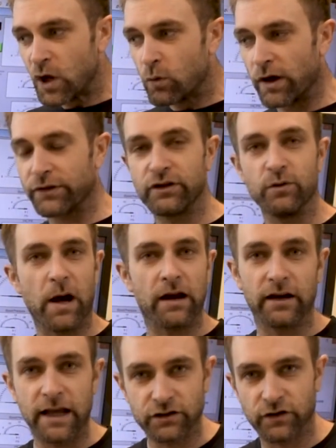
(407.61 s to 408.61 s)
whether you
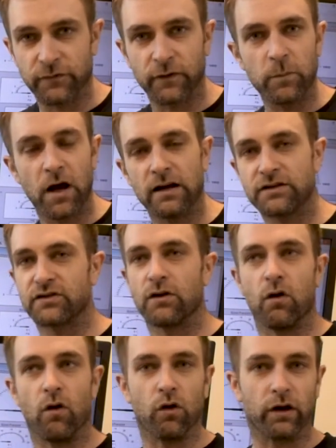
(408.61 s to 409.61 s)
bought an engine from us
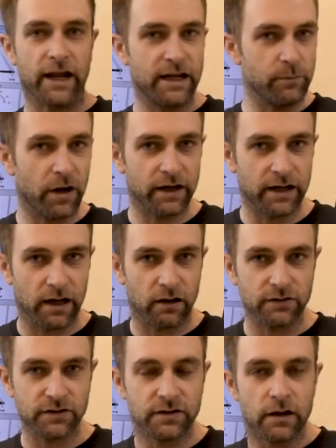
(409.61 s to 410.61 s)
or anybody
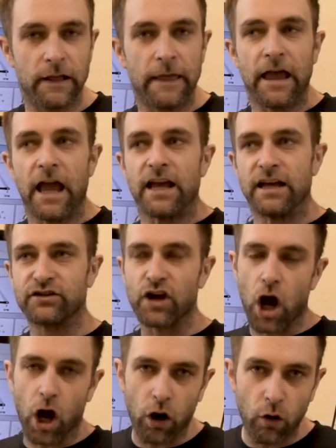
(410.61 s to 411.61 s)
else, is
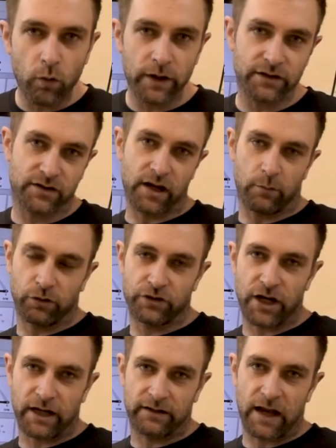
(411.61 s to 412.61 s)
always double
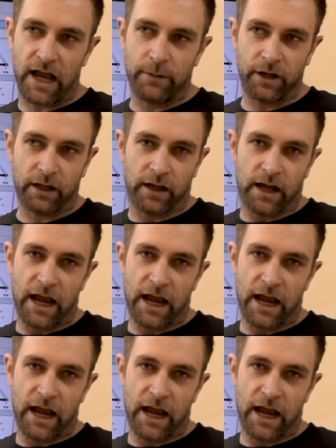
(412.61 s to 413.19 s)
check timing.